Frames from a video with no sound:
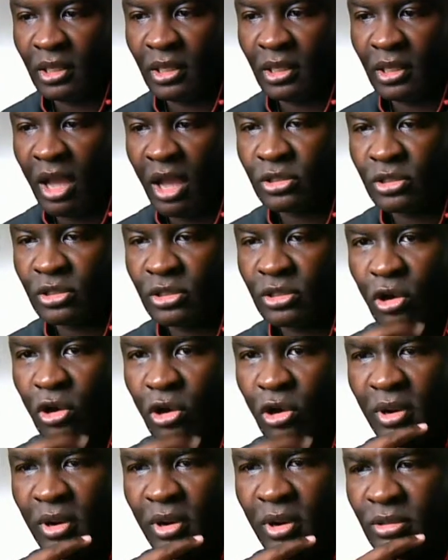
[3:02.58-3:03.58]

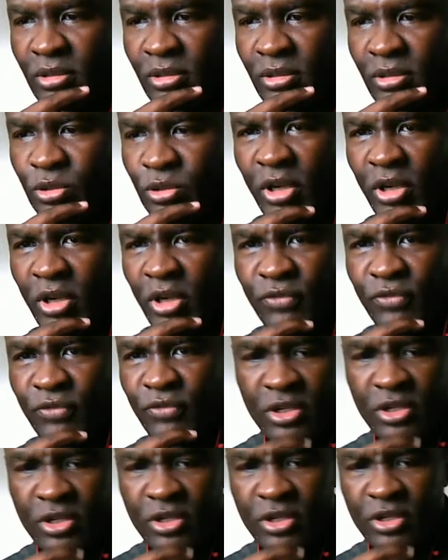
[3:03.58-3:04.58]
October
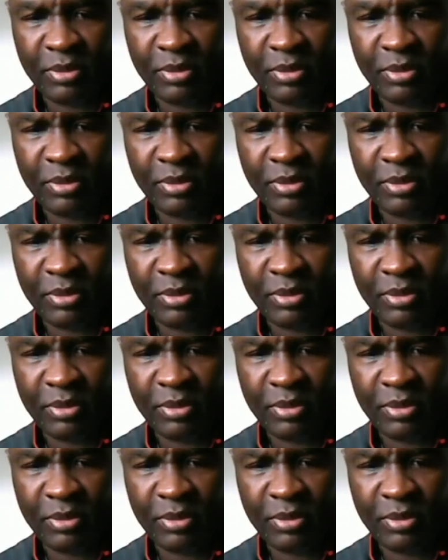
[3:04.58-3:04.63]
21st,